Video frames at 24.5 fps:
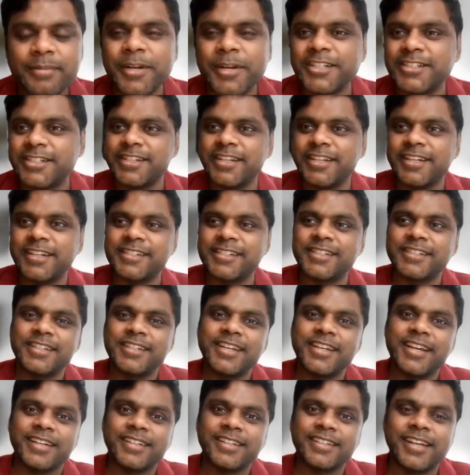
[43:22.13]
Great pleasure, yes.
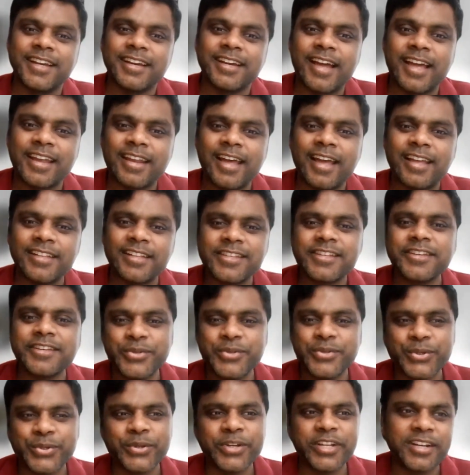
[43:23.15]
Yeah, yeah. I'll see
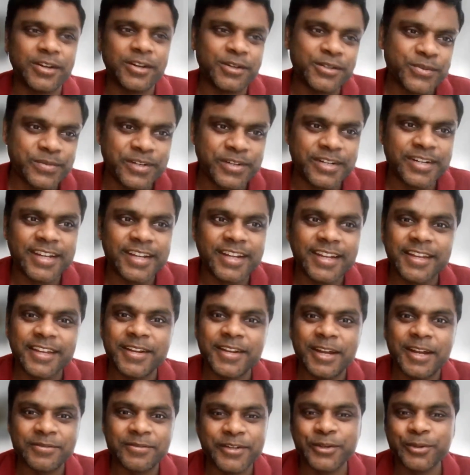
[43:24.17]
you soon in Oxford
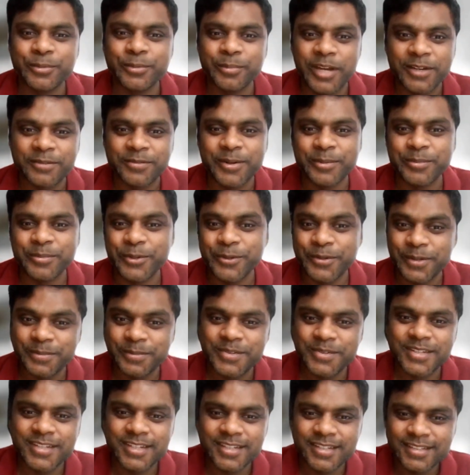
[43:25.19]
again after you're back from
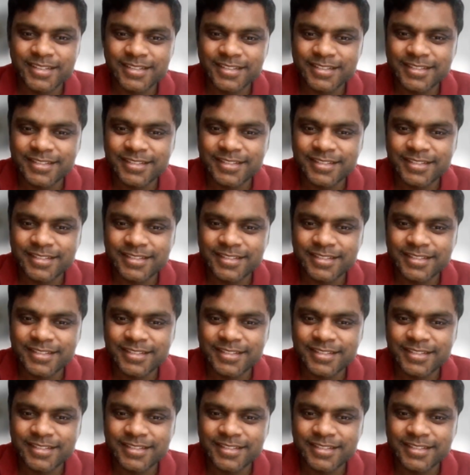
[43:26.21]
NeurIPS.